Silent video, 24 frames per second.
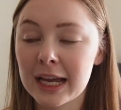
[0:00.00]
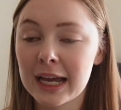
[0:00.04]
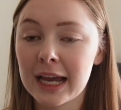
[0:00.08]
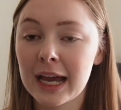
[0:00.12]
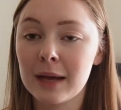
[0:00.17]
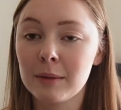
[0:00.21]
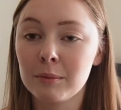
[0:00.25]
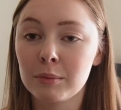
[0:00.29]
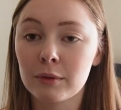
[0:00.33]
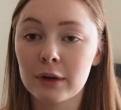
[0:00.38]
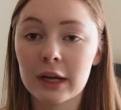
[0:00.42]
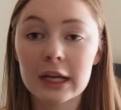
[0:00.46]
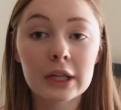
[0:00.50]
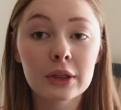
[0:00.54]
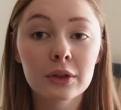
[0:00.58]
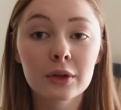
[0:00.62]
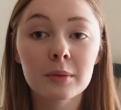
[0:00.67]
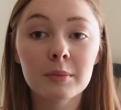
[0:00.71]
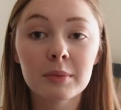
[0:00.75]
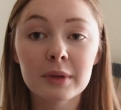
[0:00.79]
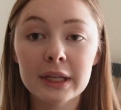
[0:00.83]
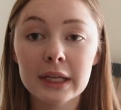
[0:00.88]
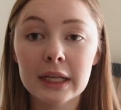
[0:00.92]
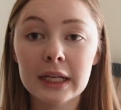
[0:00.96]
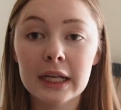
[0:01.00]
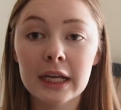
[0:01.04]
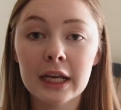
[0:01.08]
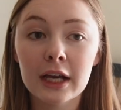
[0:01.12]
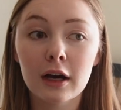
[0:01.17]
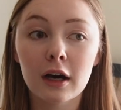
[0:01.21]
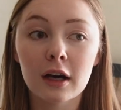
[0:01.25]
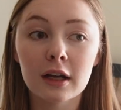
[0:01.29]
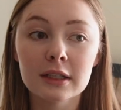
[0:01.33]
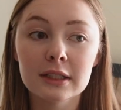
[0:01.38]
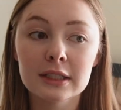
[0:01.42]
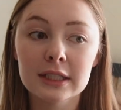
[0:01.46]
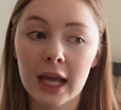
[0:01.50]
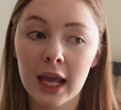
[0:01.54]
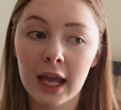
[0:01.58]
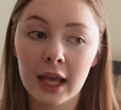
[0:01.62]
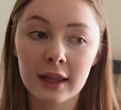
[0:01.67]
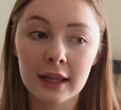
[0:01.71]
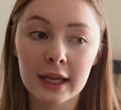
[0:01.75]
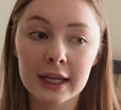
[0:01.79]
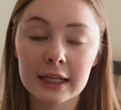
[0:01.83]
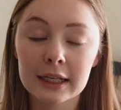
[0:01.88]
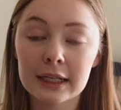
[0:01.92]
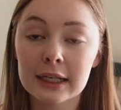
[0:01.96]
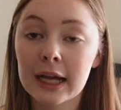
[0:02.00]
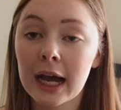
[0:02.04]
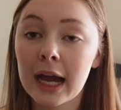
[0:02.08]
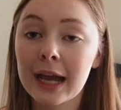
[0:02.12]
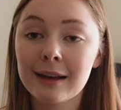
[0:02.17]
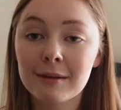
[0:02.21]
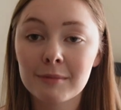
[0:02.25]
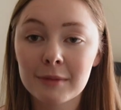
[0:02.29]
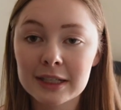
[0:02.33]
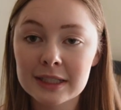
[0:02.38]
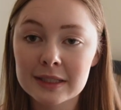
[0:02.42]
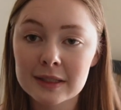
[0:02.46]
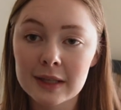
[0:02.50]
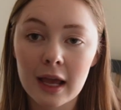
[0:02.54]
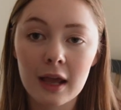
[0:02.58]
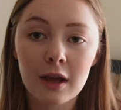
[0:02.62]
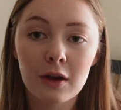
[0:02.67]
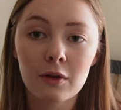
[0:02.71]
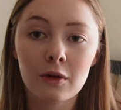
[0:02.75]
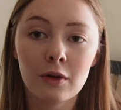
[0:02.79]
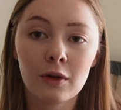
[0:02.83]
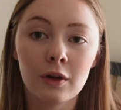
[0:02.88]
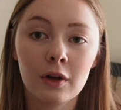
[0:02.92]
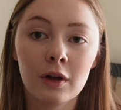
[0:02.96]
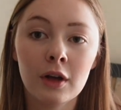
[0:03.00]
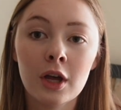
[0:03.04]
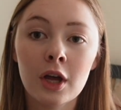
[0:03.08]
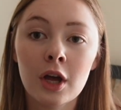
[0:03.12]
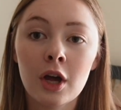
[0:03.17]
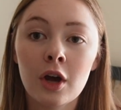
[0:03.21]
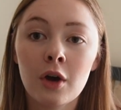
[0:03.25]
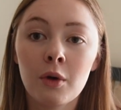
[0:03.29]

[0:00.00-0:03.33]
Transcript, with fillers: I had breakthrough bleeding on day like nine of my cycle,